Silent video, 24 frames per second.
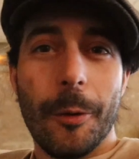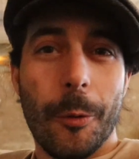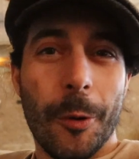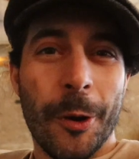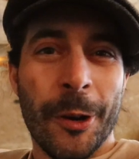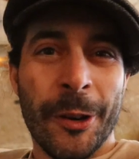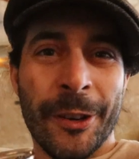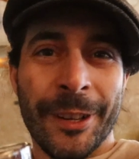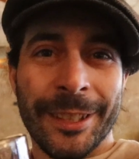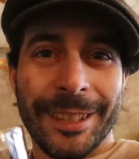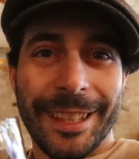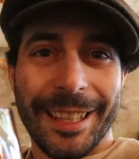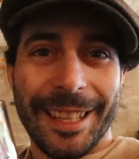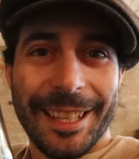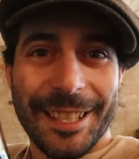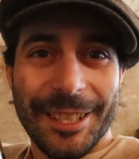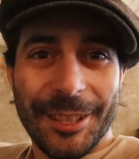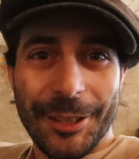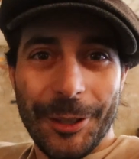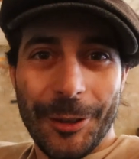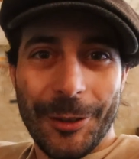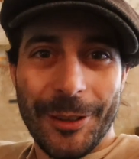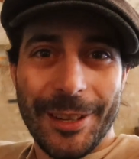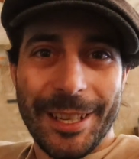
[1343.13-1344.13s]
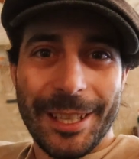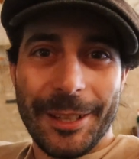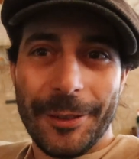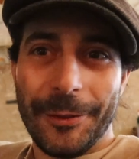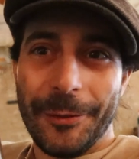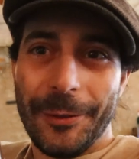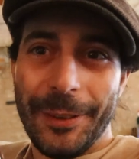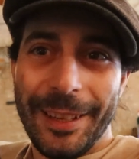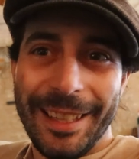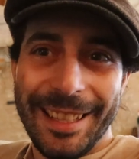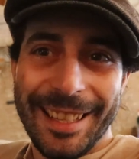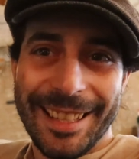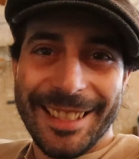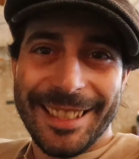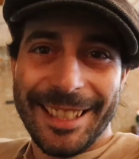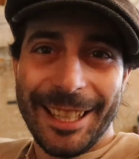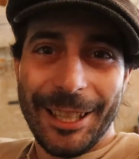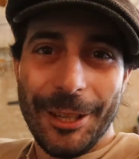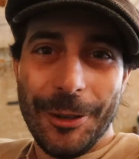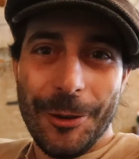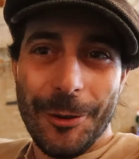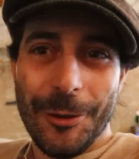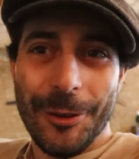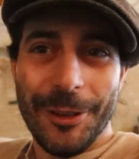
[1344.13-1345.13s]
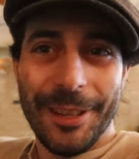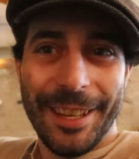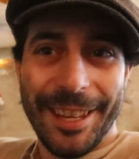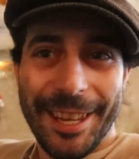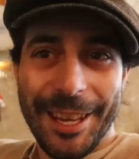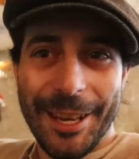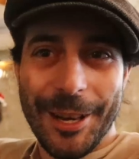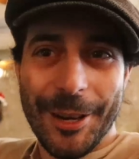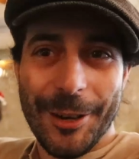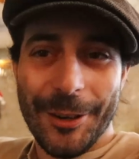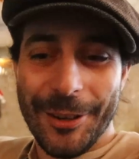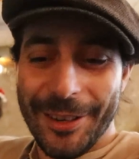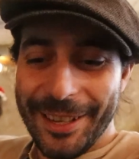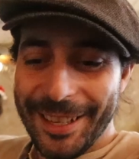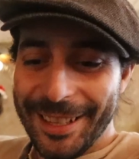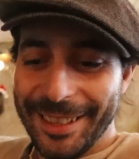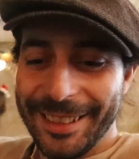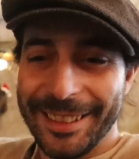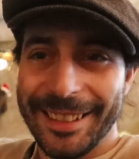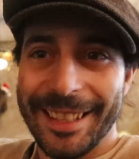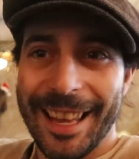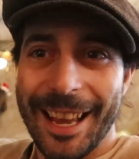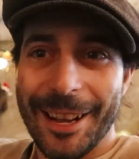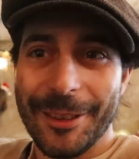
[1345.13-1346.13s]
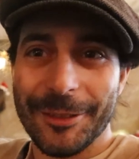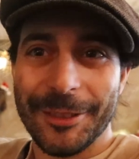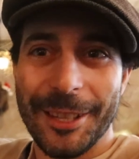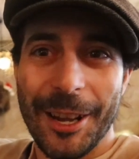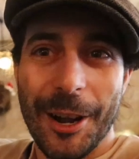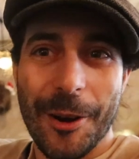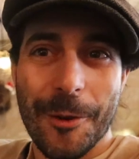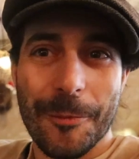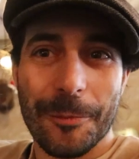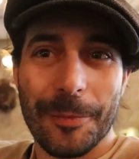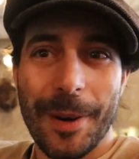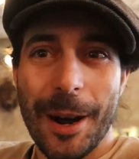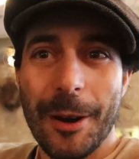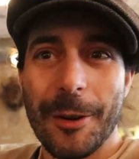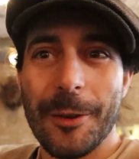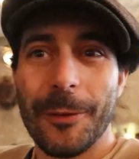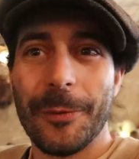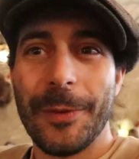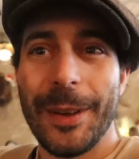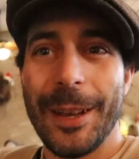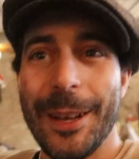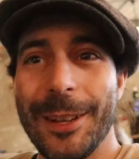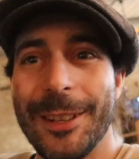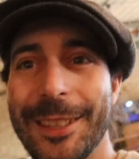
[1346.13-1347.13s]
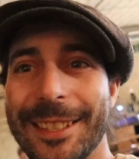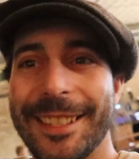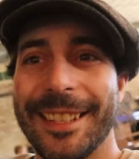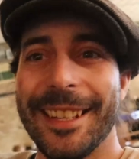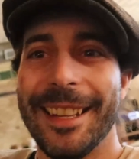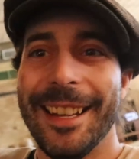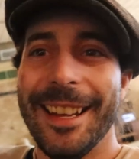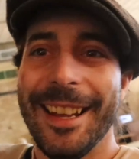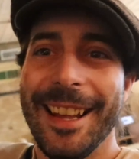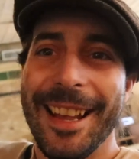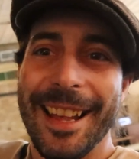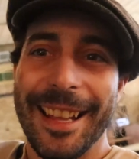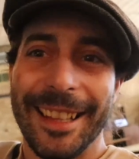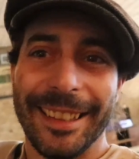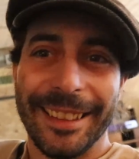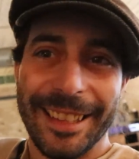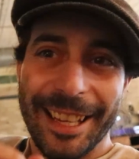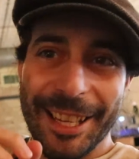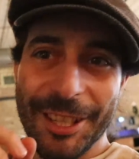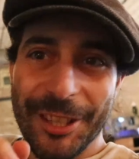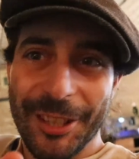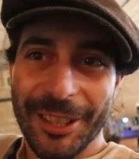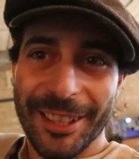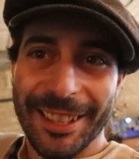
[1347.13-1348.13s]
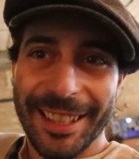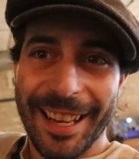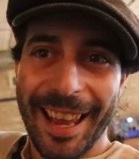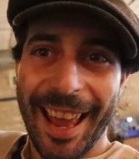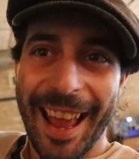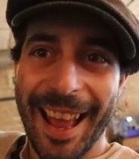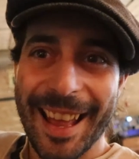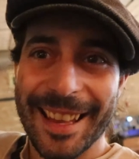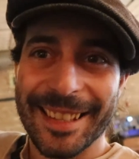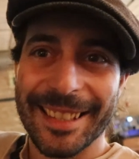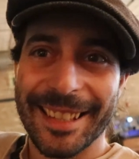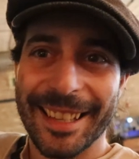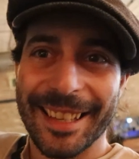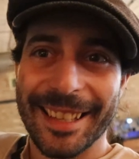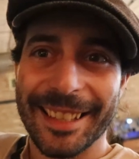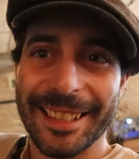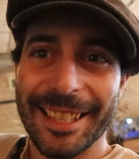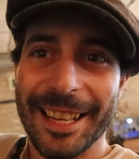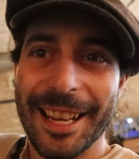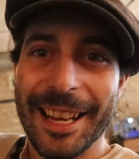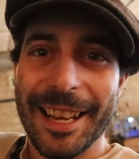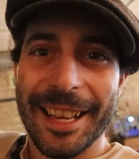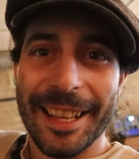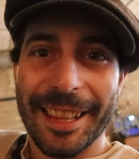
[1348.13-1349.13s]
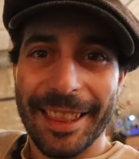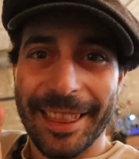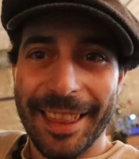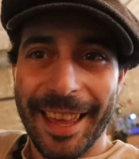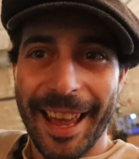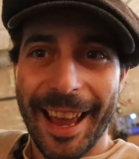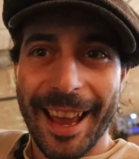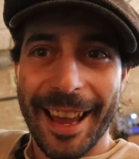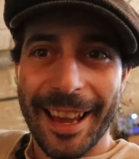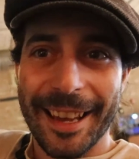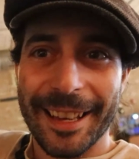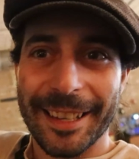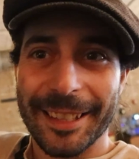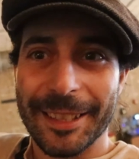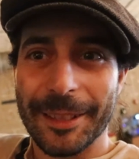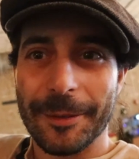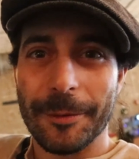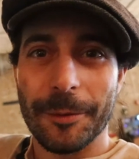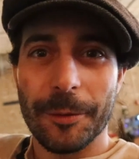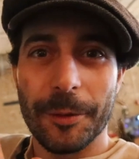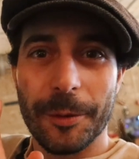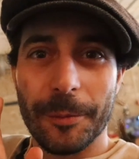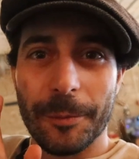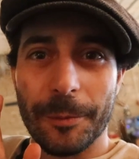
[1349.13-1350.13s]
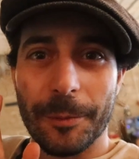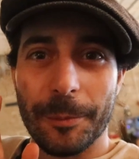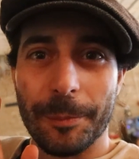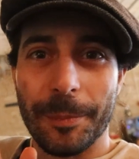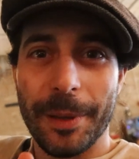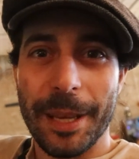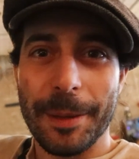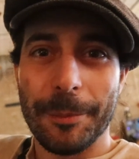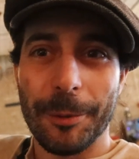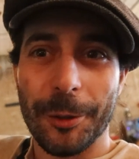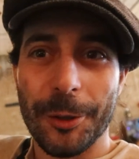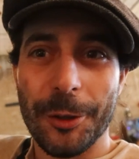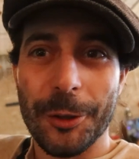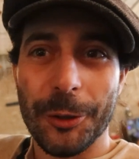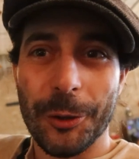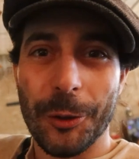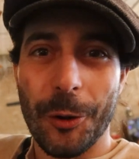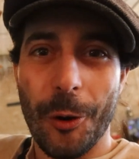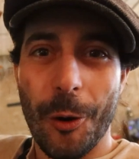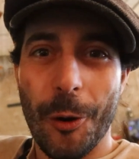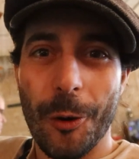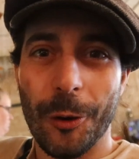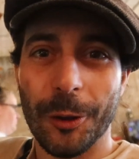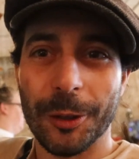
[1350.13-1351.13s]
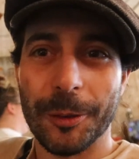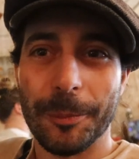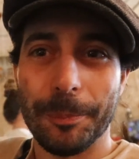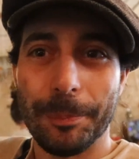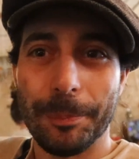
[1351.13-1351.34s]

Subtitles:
We are at the historic Phoenix Saloon here in downtown Braunfels. Legend has it that people used to hold